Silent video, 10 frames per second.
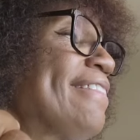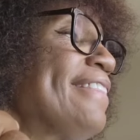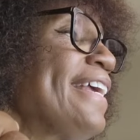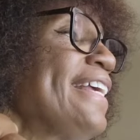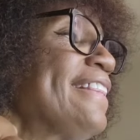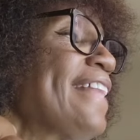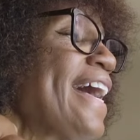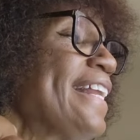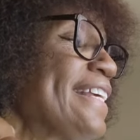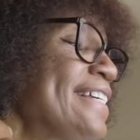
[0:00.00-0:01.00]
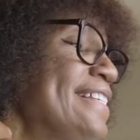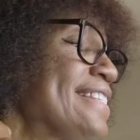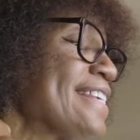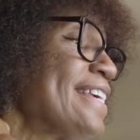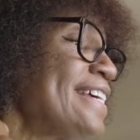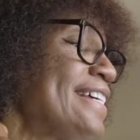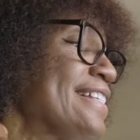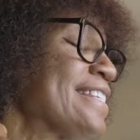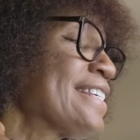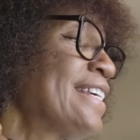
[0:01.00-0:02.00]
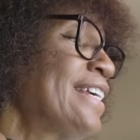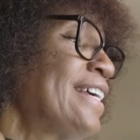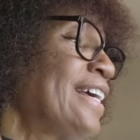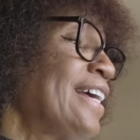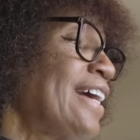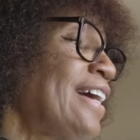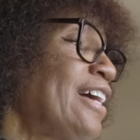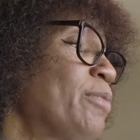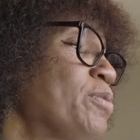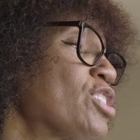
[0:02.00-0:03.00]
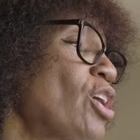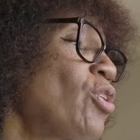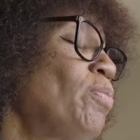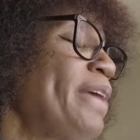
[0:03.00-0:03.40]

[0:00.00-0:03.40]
think that is it. So